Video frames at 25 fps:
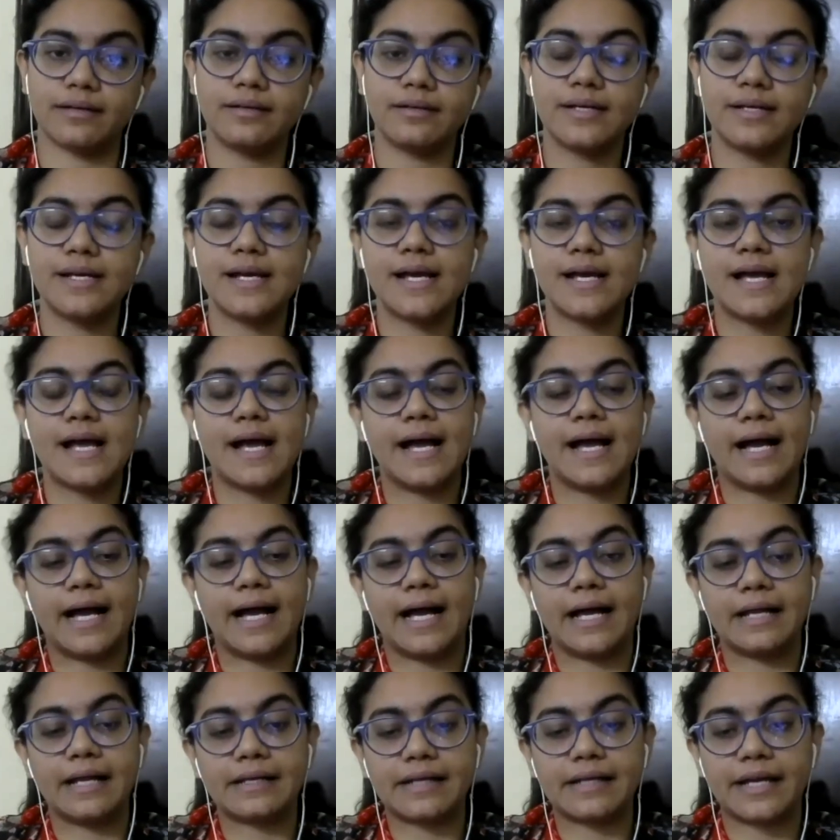And I
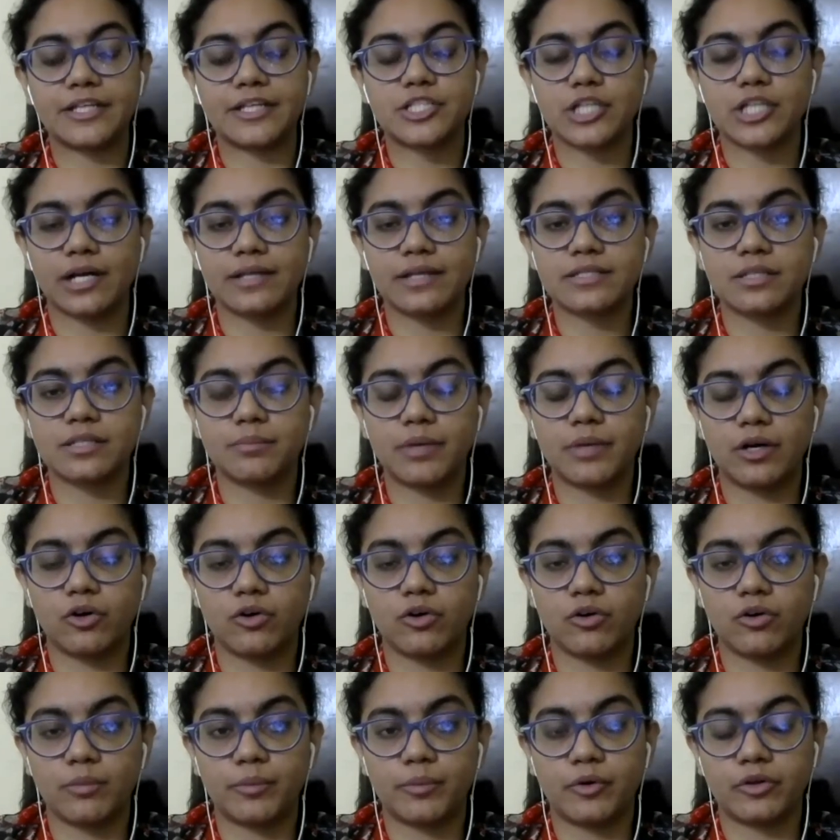chanced
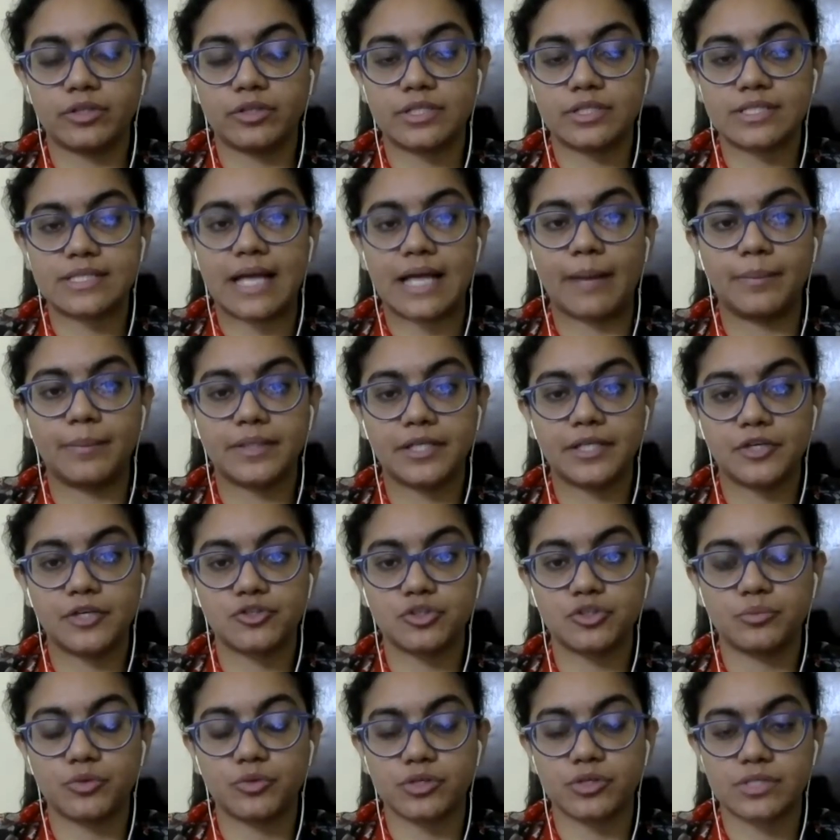upon this application
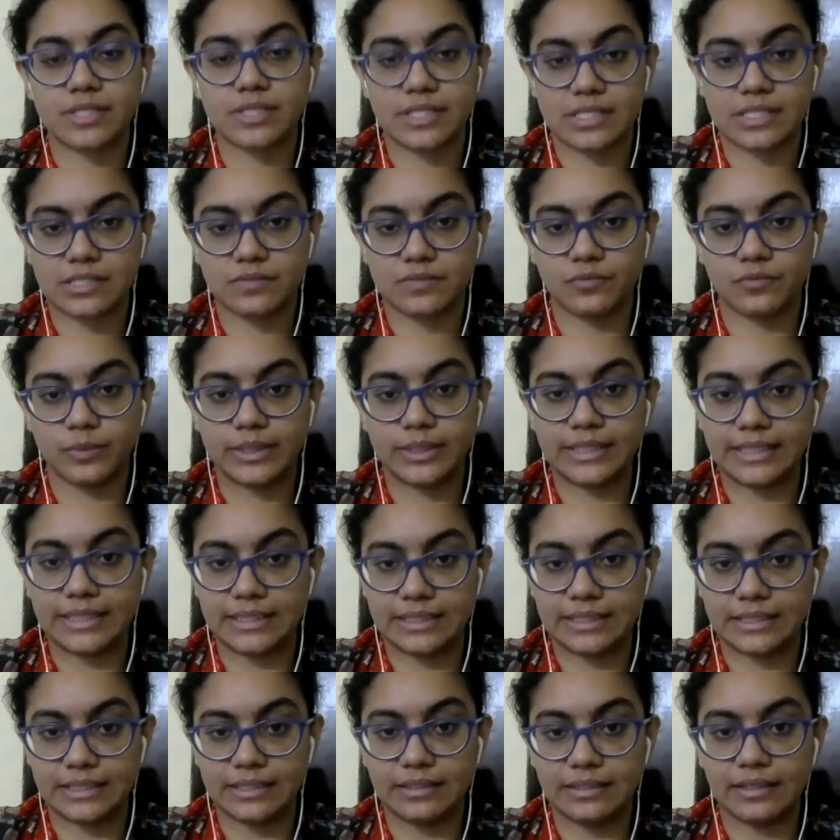process with
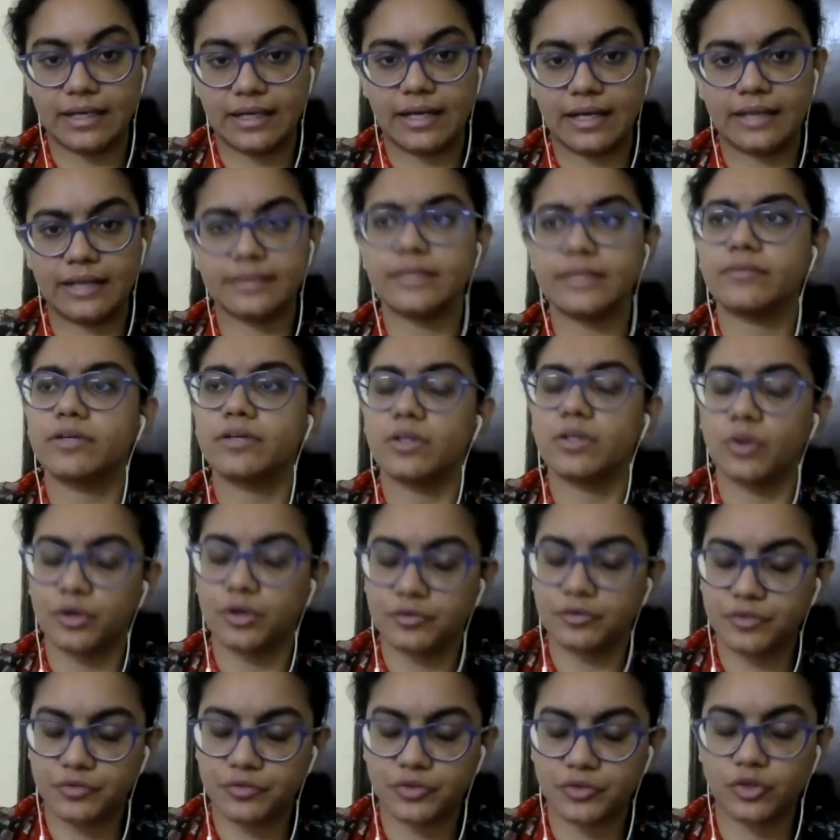NITI. And there were a lot of
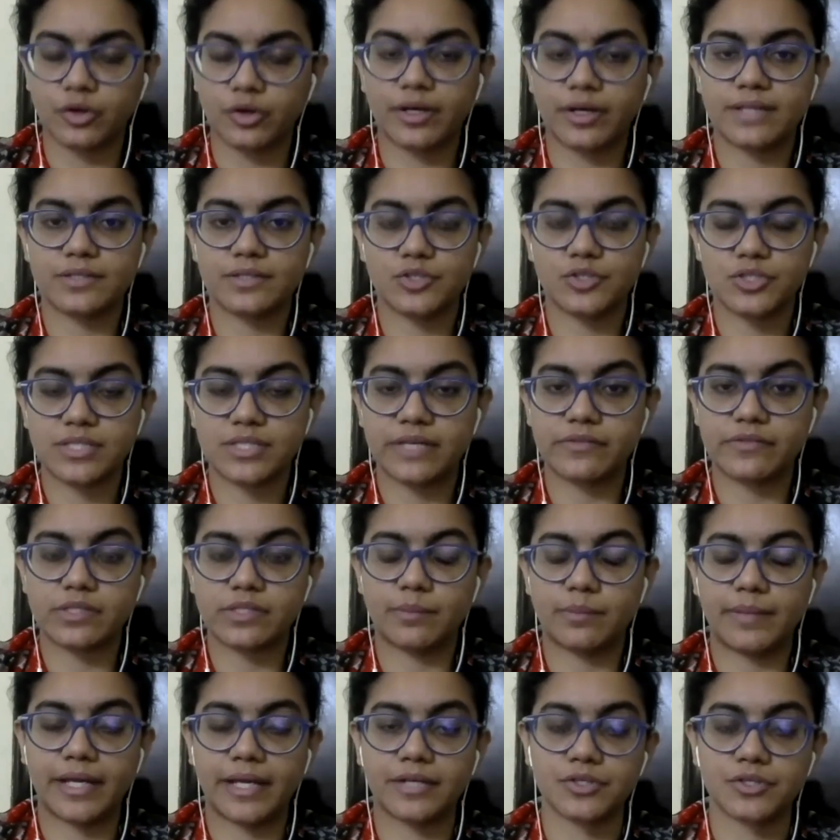different organizations I was
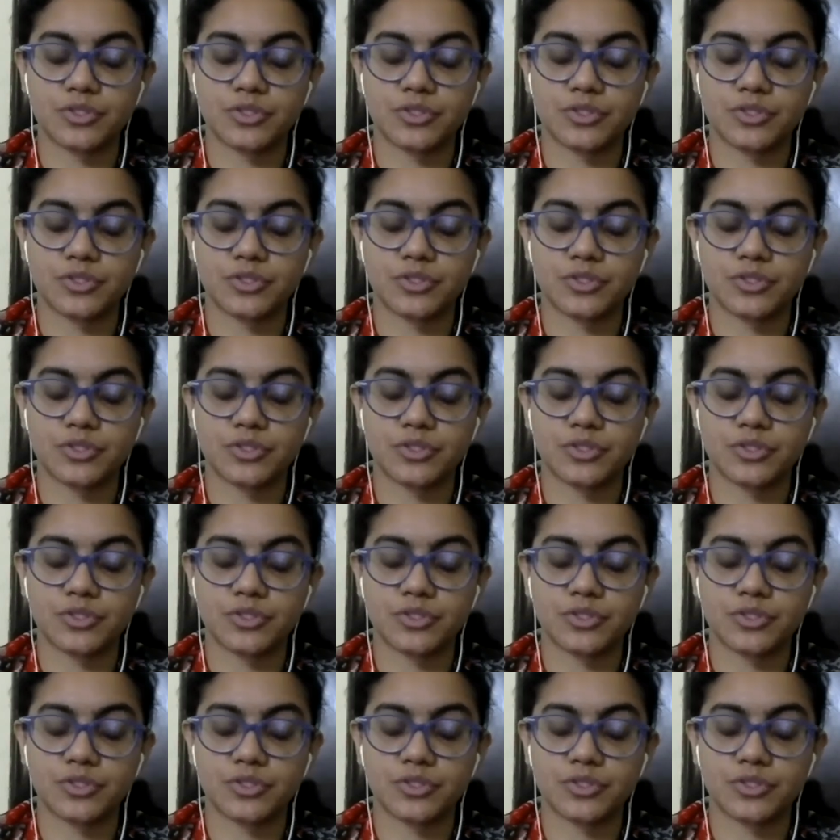applying to.